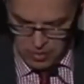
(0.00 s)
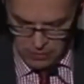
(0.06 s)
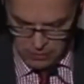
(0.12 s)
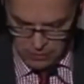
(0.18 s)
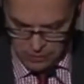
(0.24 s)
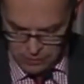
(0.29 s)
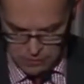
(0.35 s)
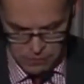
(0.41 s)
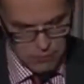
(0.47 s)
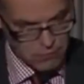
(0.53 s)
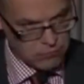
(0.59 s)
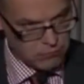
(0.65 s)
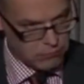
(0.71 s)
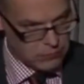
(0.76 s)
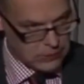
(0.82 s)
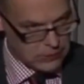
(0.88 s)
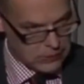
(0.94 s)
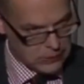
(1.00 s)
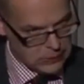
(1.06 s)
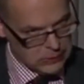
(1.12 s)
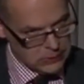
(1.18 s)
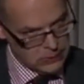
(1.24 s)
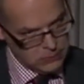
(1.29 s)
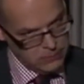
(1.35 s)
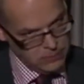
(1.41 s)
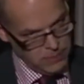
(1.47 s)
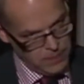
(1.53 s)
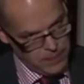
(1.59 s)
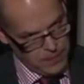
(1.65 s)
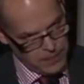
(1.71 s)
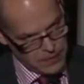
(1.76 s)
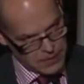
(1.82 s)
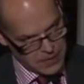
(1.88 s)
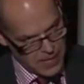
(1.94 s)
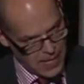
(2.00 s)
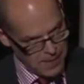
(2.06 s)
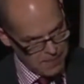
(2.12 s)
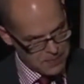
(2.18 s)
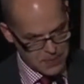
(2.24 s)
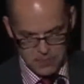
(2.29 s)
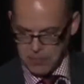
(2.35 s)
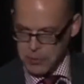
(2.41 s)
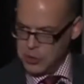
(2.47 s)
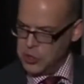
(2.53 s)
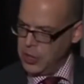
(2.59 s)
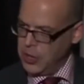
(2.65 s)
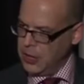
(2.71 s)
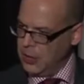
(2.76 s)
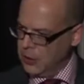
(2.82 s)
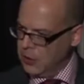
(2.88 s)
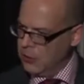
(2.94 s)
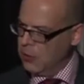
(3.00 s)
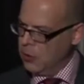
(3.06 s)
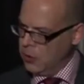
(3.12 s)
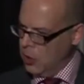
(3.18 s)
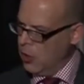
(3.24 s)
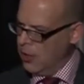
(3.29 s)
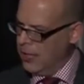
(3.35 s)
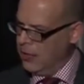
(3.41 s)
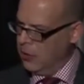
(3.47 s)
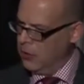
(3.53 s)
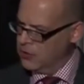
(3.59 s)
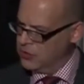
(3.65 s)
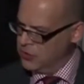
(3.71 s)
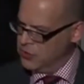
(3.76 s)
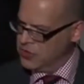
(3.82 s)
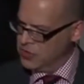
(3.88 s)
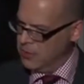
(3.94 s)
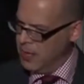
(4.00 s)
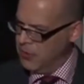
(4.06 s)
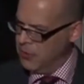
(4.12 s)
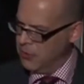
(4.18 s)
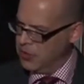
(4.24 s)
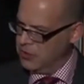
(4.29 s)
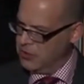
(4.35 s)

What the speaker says: of the tapes in particular and also some other